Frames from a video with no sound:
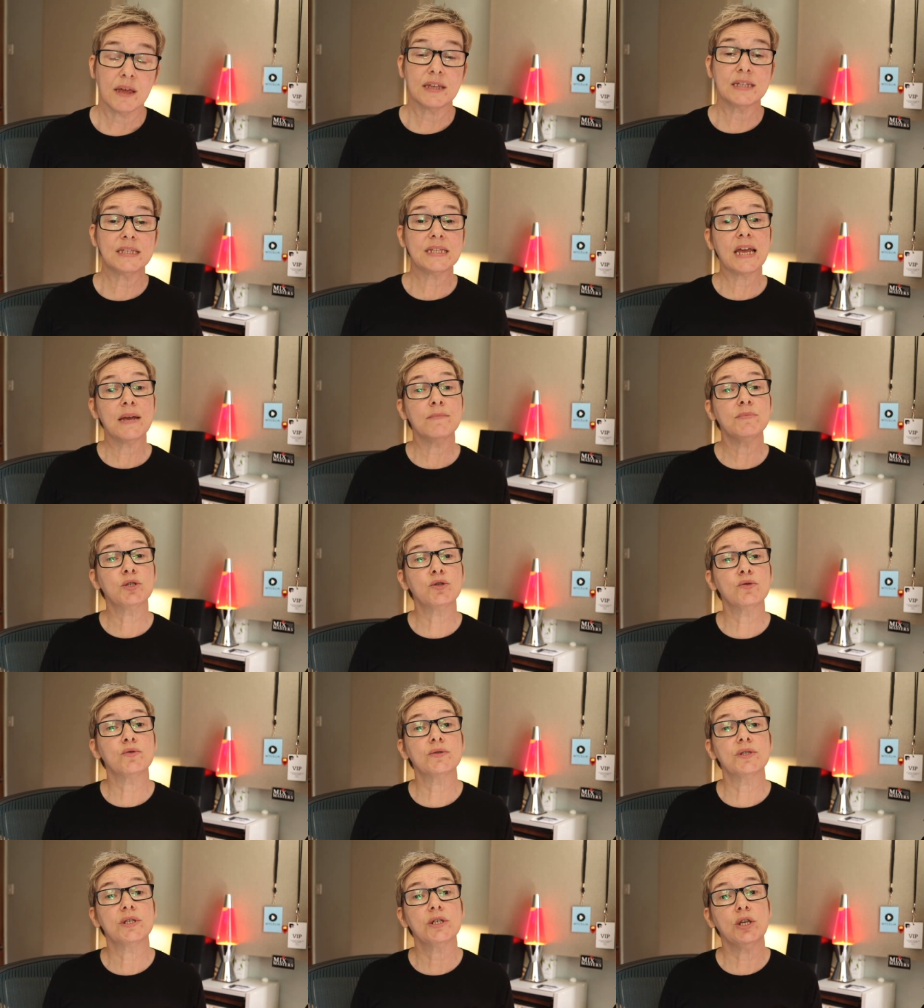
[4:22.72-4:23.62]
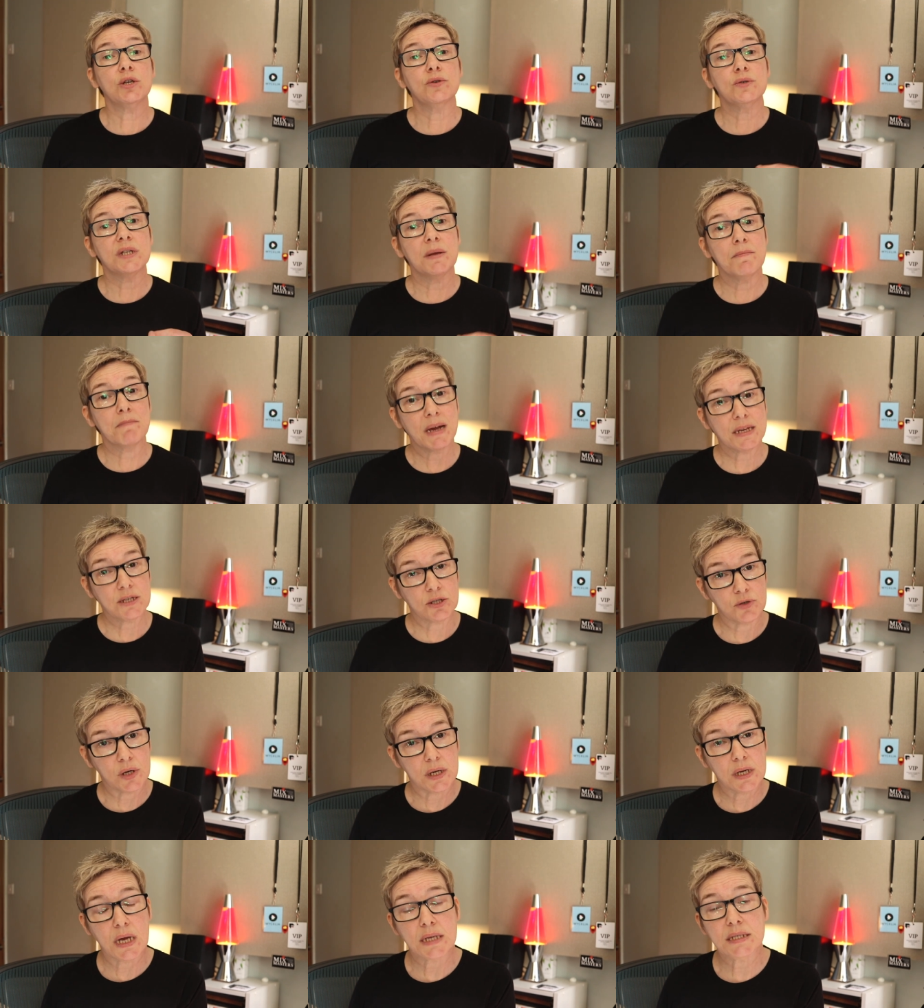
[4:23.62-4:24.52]
The same tools are used in
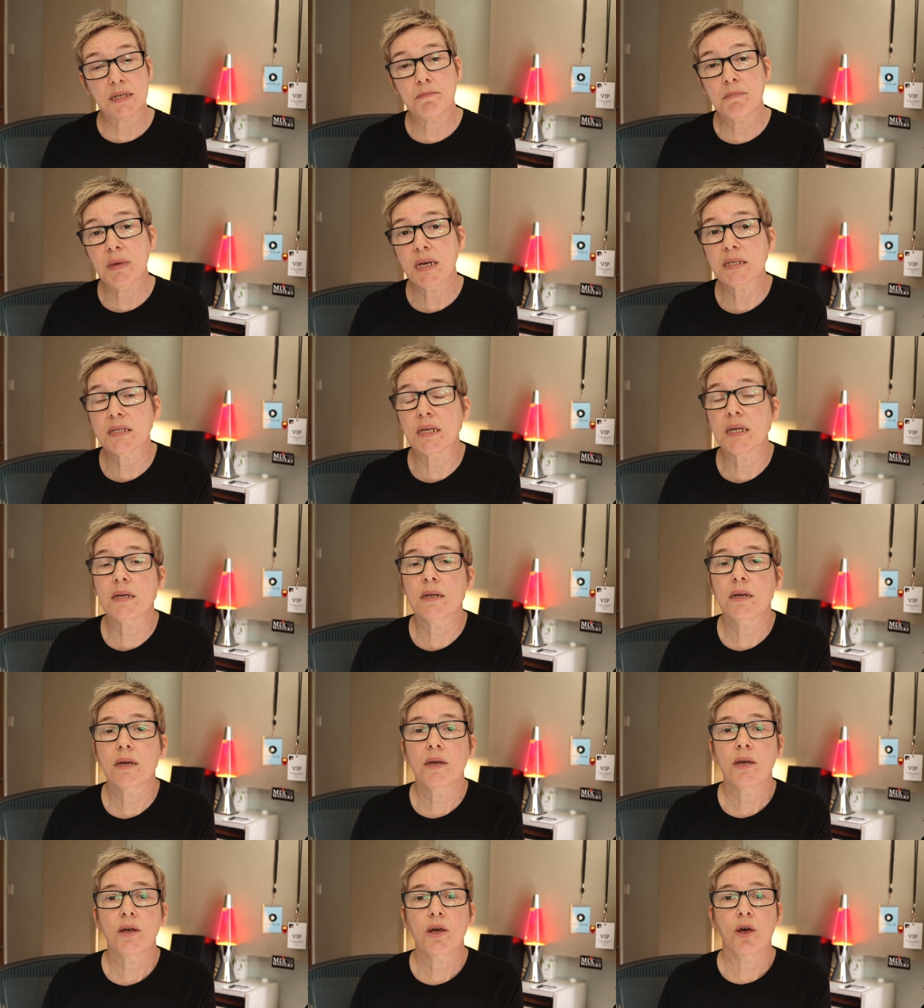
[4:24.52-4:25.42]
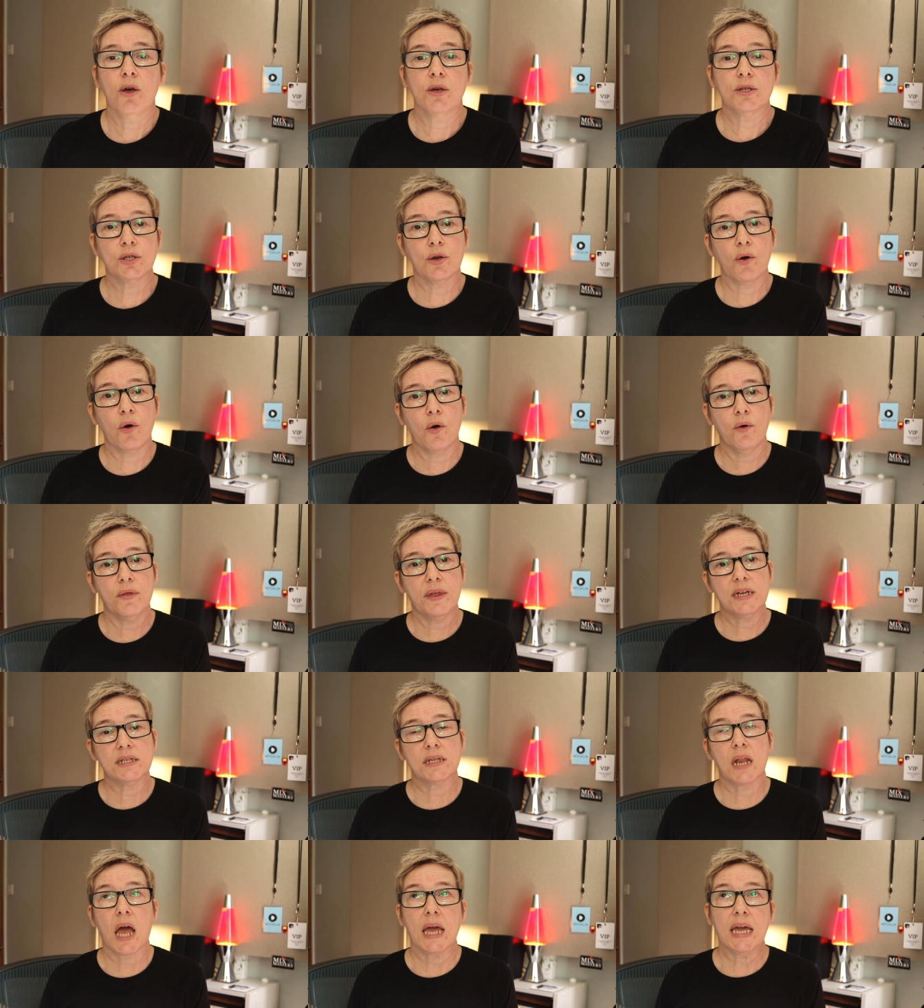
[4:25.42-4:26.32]
mastering as in mixing, so
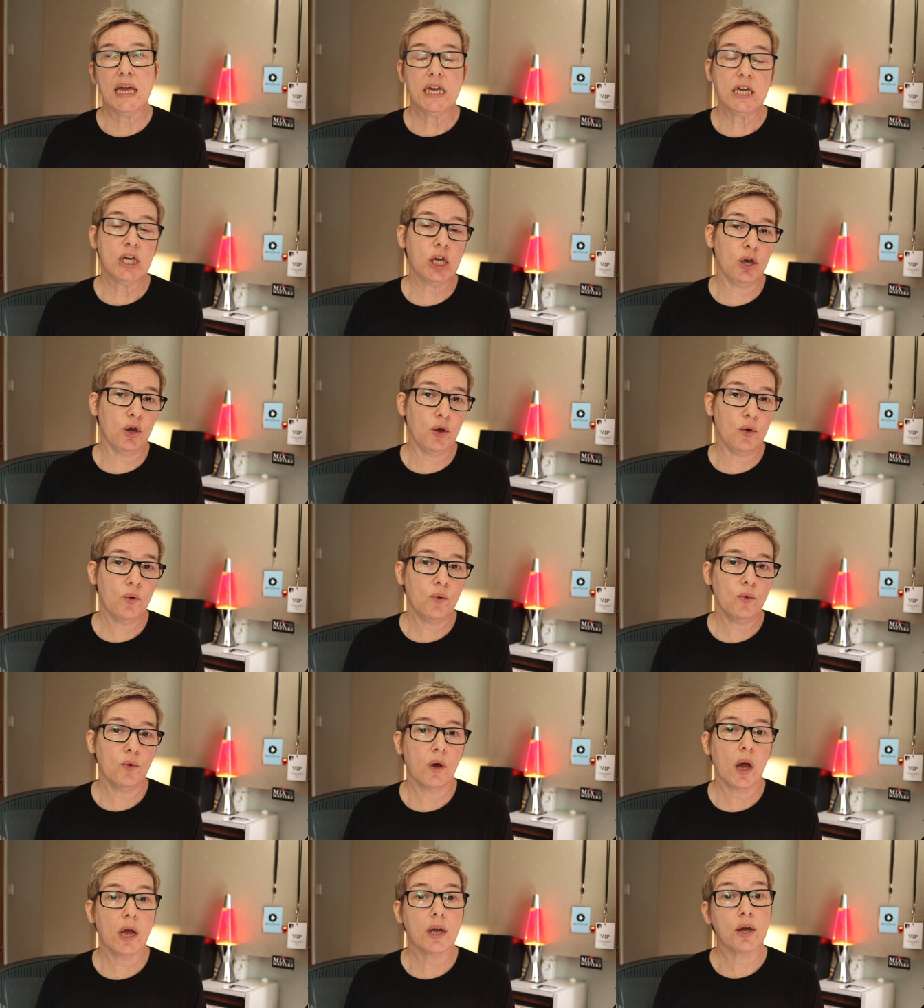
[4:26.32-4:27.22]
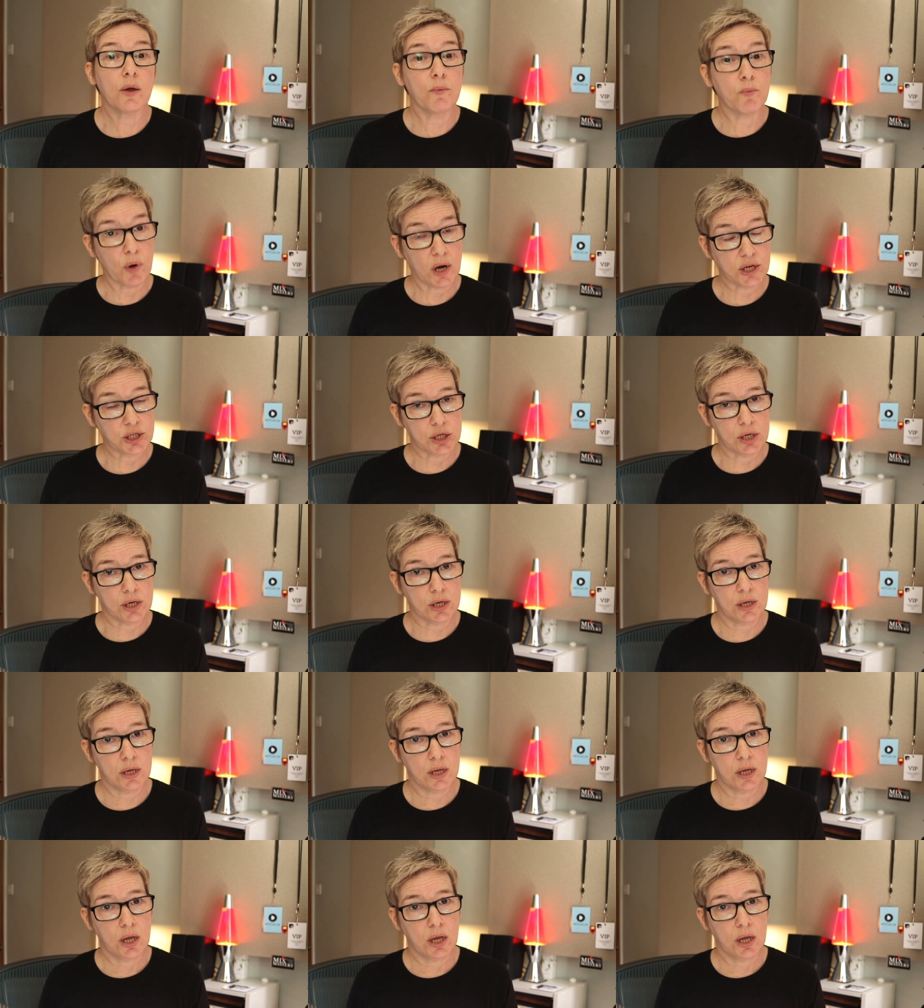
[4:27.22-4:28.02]
things like EQ and compression,